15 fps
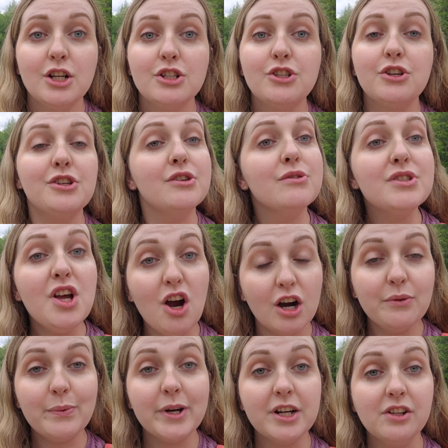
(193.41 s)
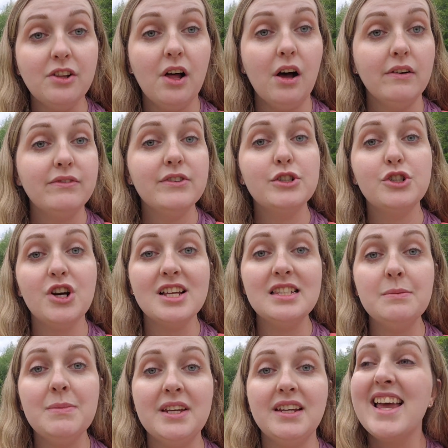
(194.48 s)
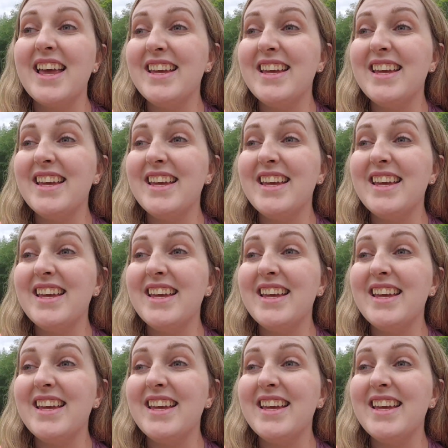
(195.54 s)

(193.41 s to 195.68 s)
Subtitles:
So use hardware cloth. Trust me,